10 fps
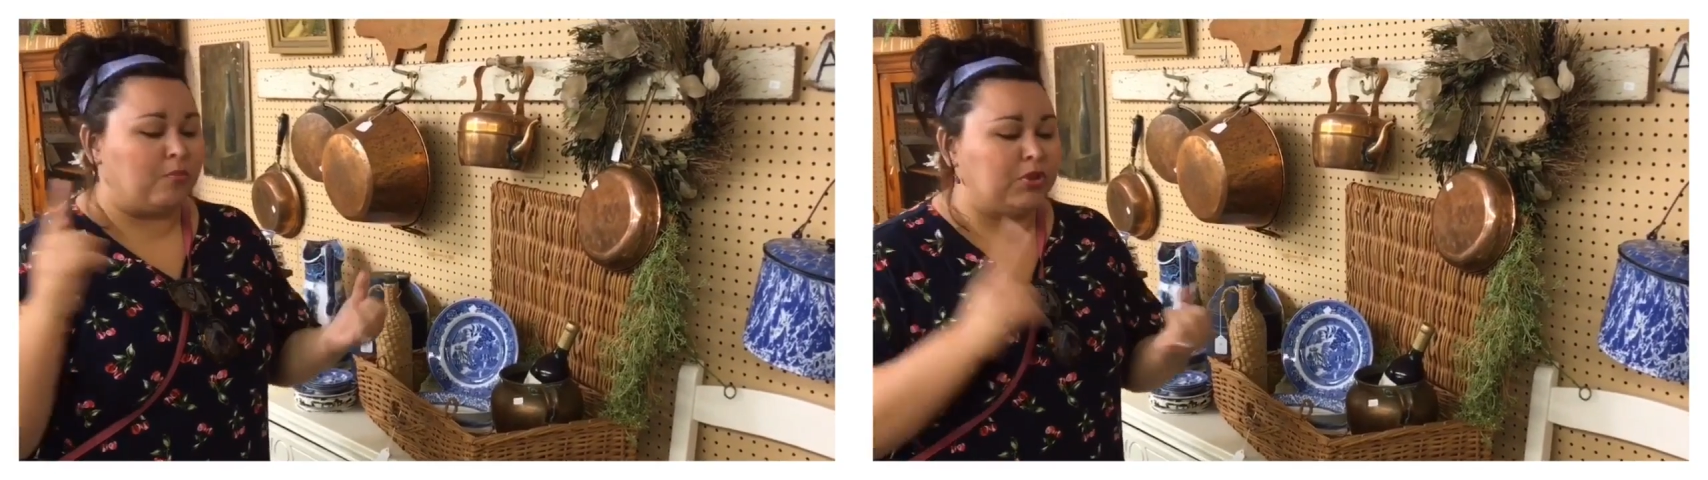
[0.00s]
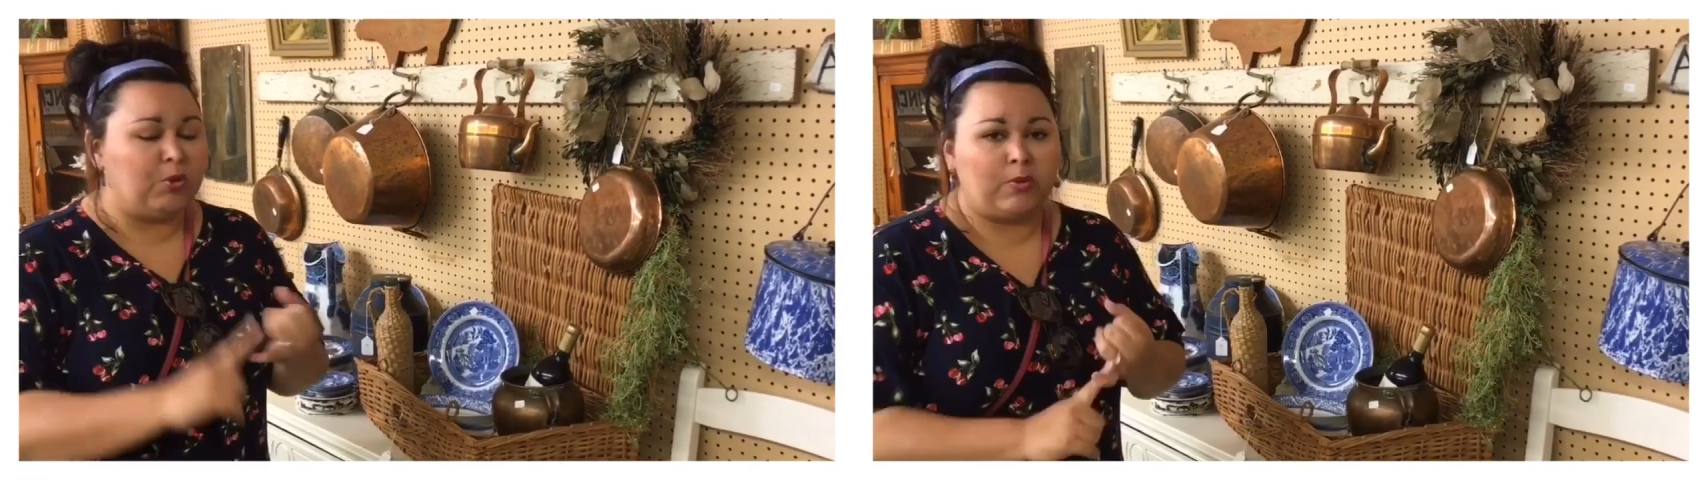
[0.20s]

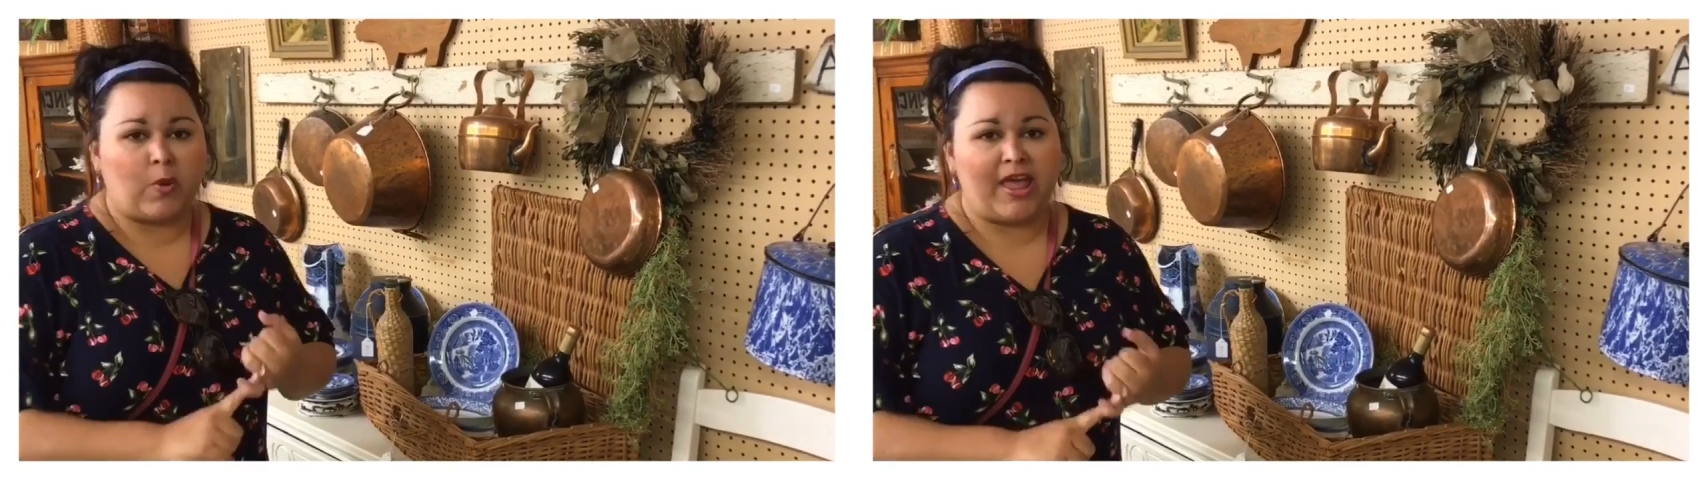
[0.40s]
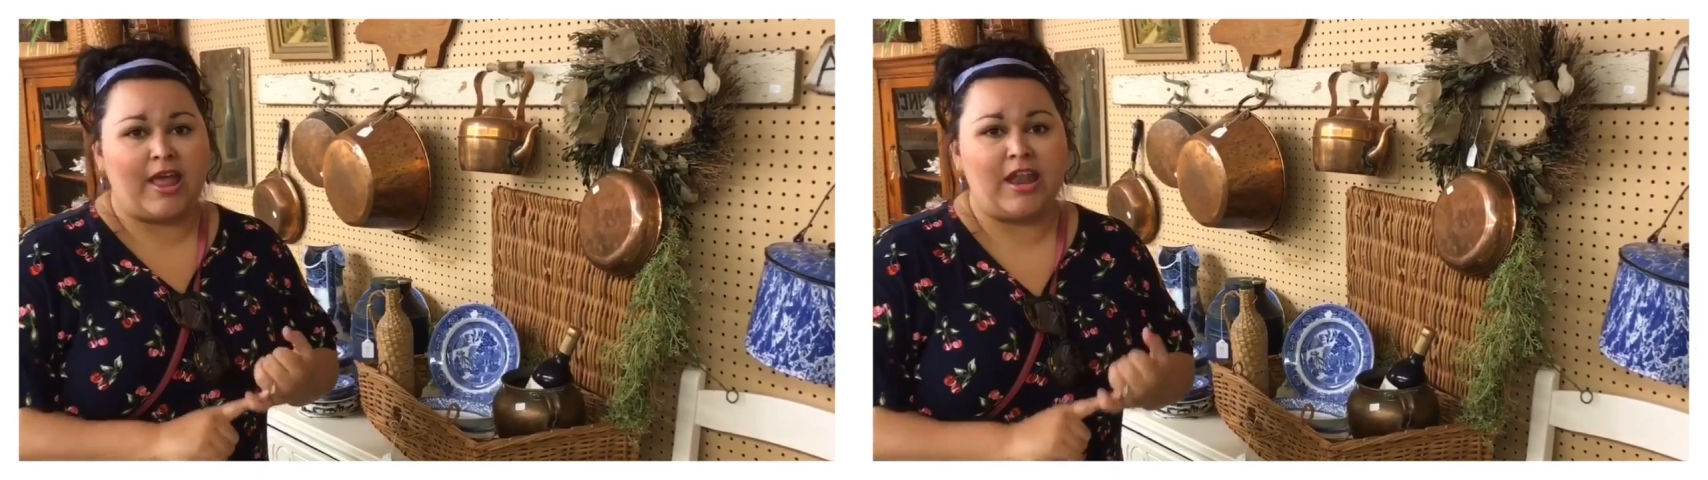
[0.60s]
blue and
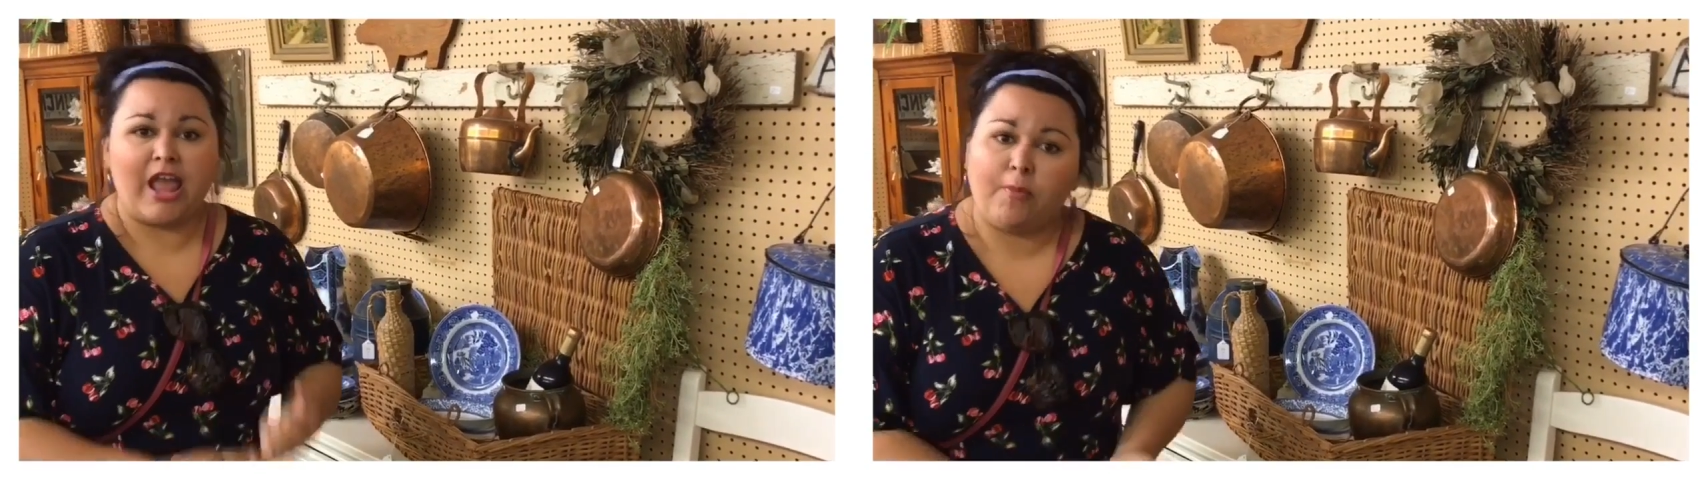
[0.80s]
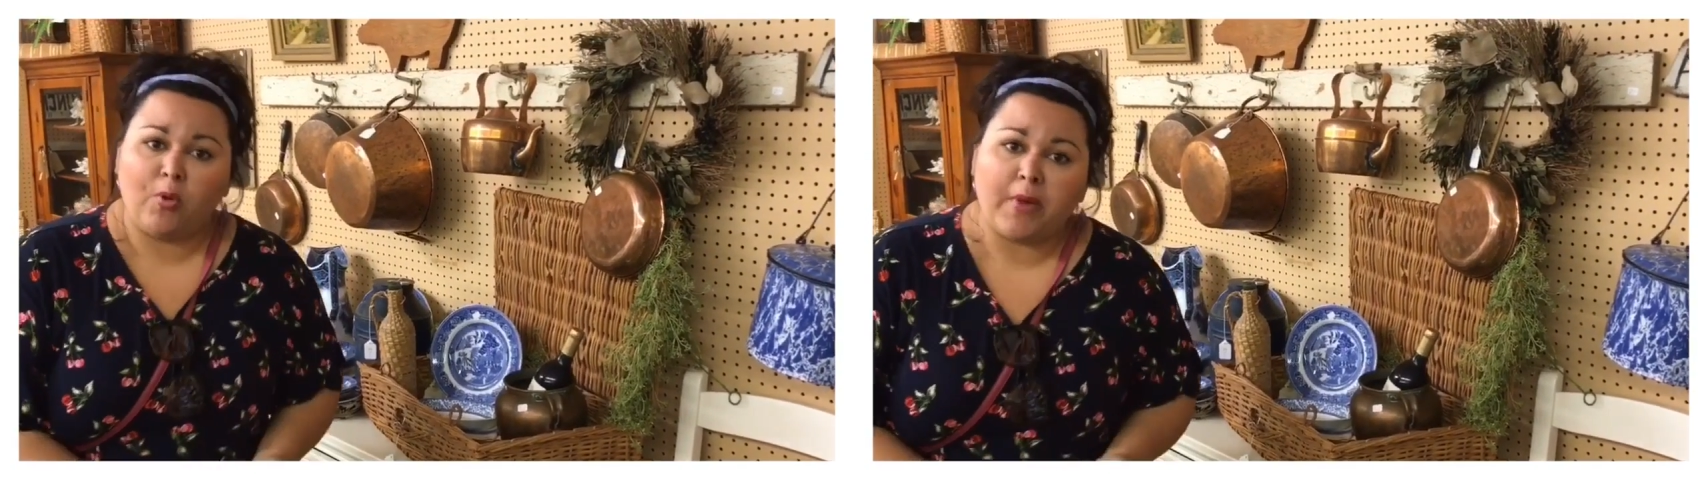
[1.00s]
white
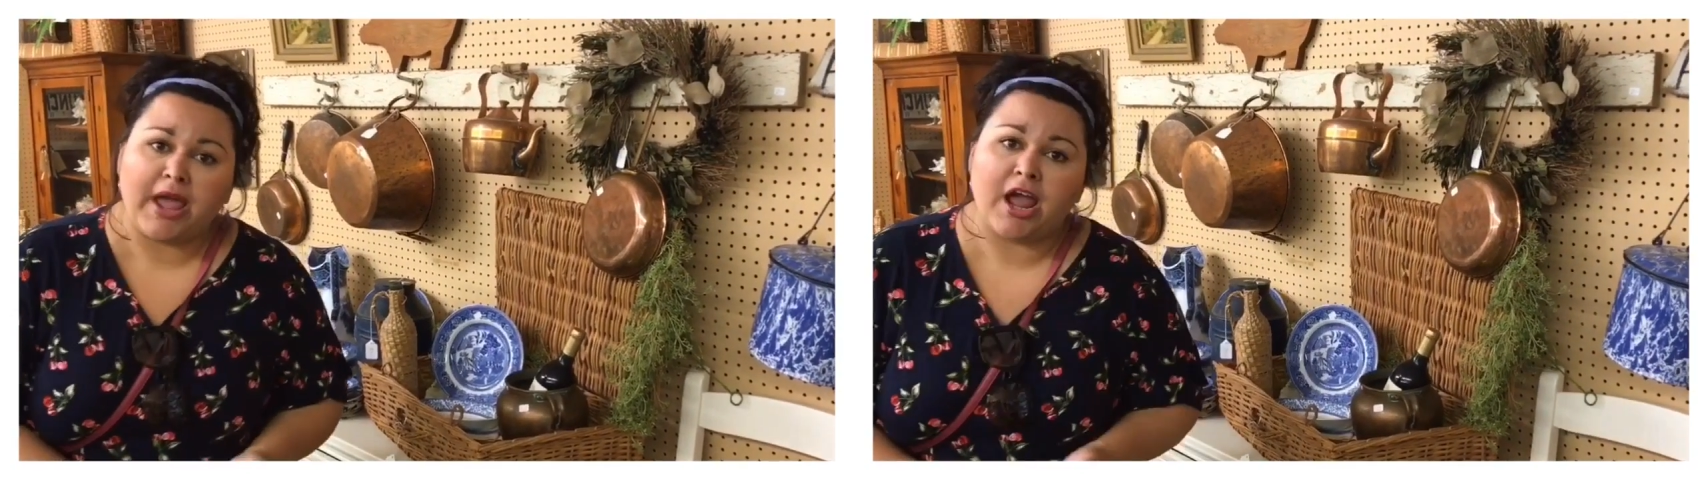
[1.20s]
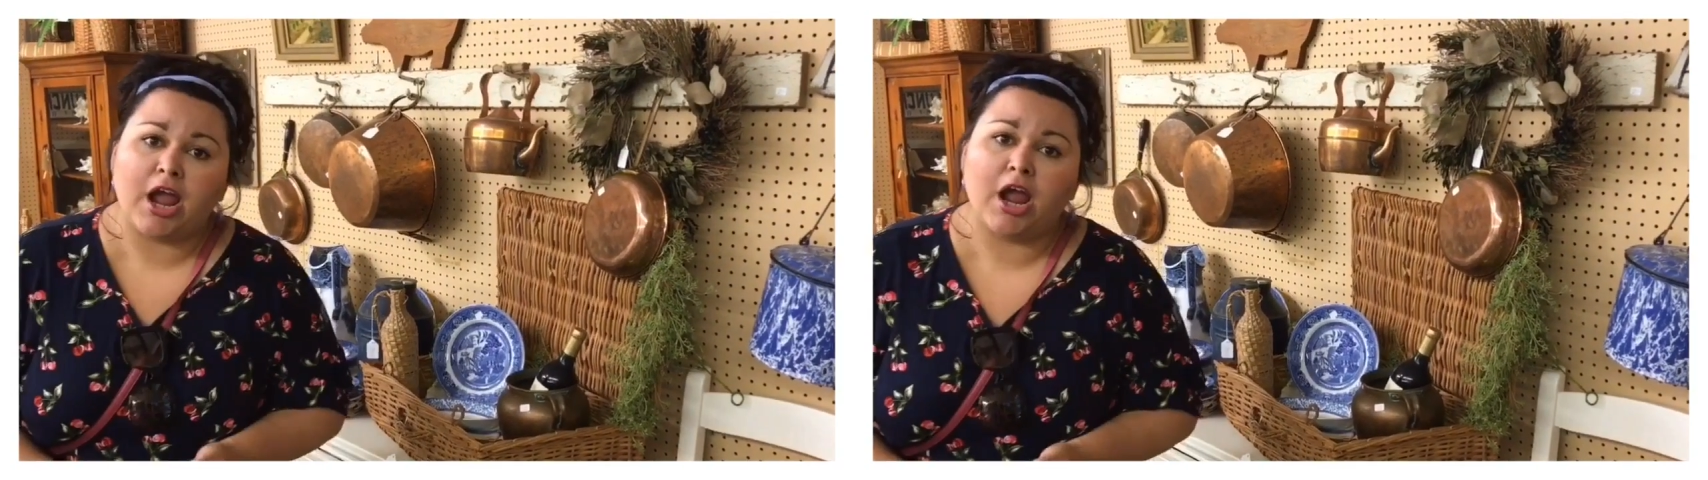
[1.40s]

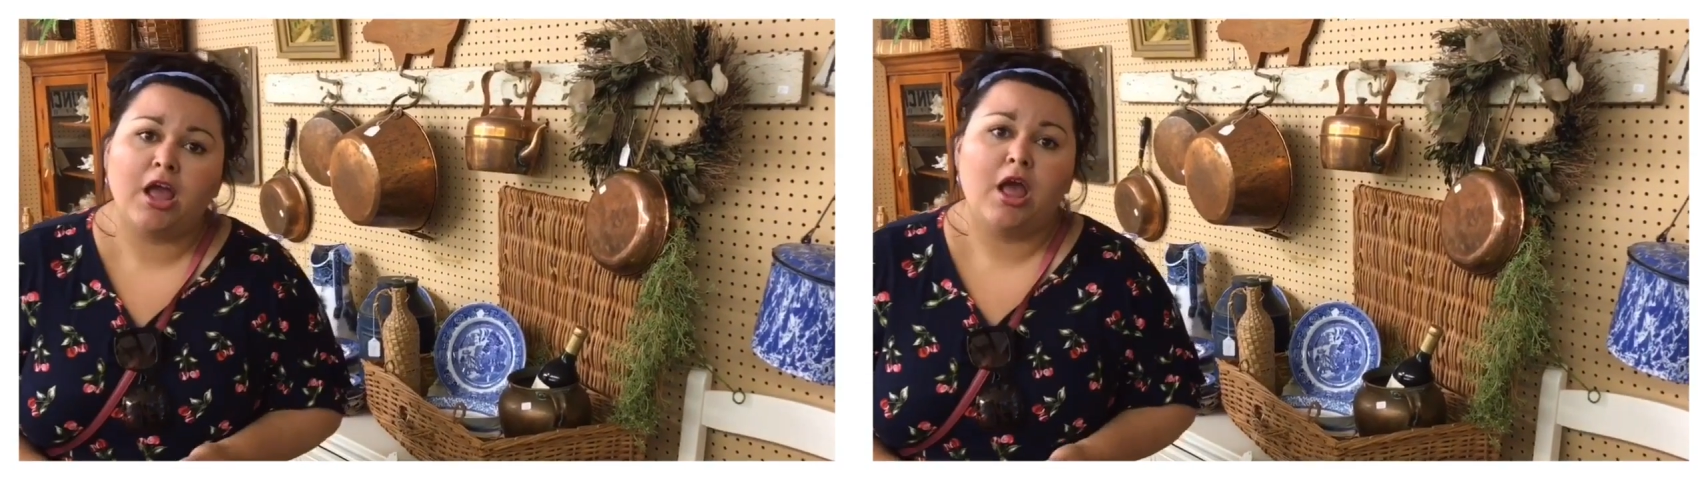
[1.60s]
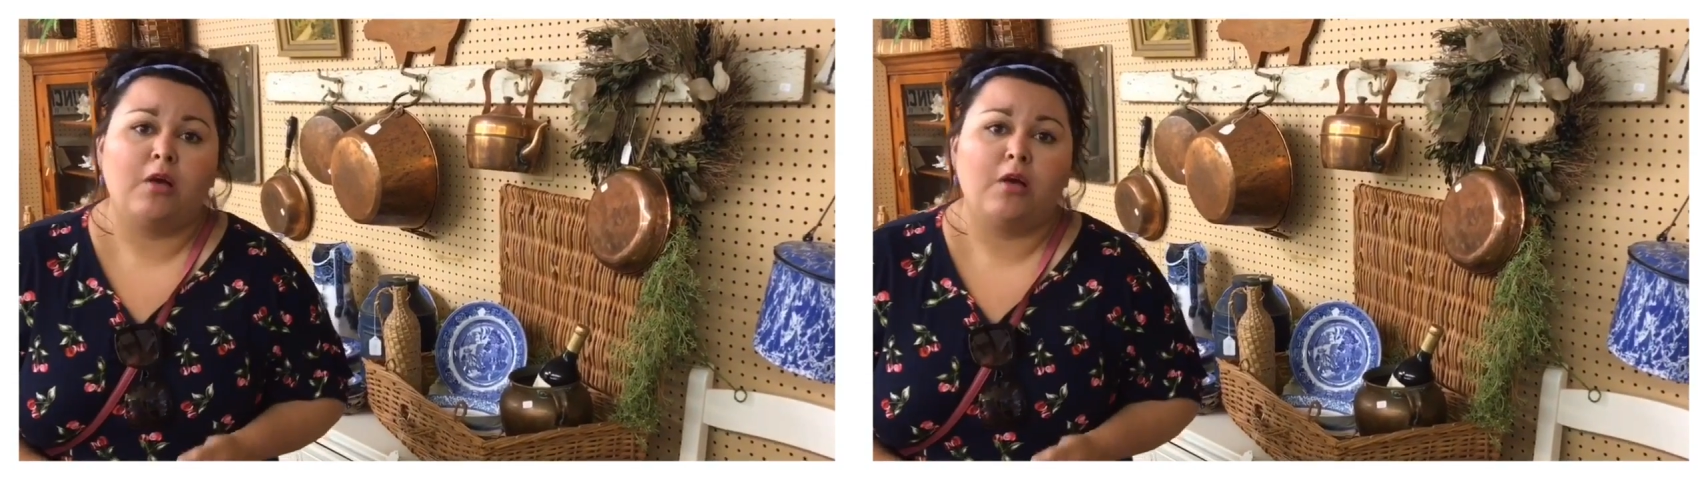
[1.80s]
enamelware,